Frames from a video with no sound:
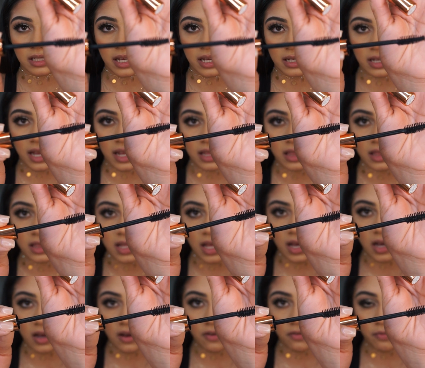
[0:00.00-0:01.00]
Like, I
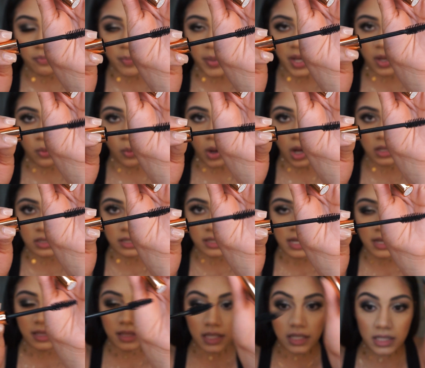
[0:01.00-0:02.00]
love big wands
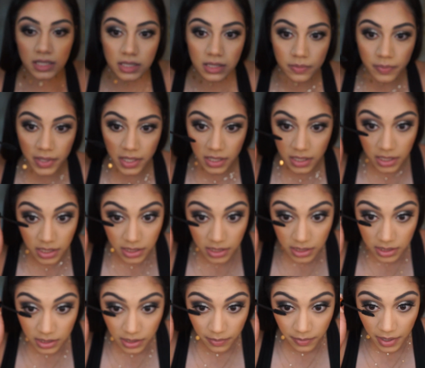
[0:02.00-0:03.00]
like this
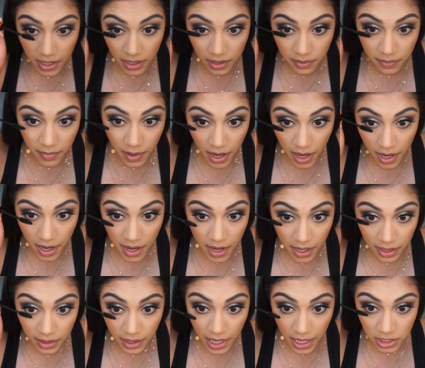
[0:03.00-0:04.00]
because they make
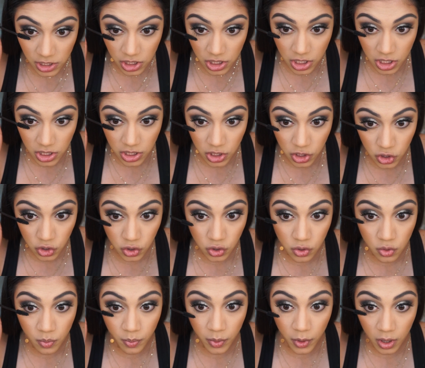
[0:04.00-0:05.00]
my lashes
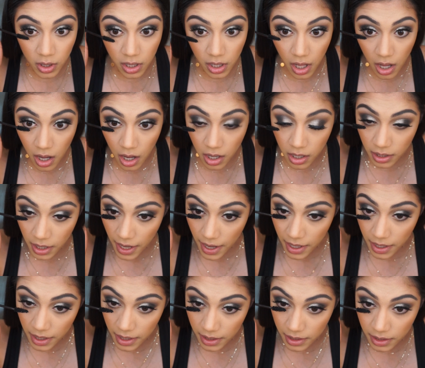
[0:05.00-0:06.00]
super long
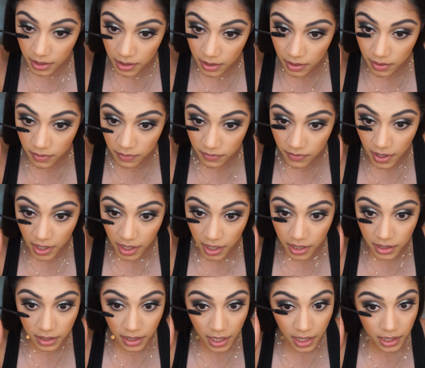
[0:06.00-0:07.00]
and
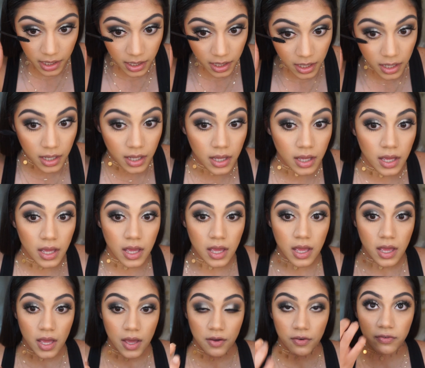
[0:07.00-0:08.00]
very like
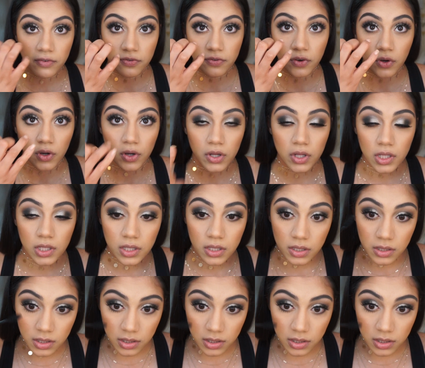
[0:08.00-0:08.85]
full.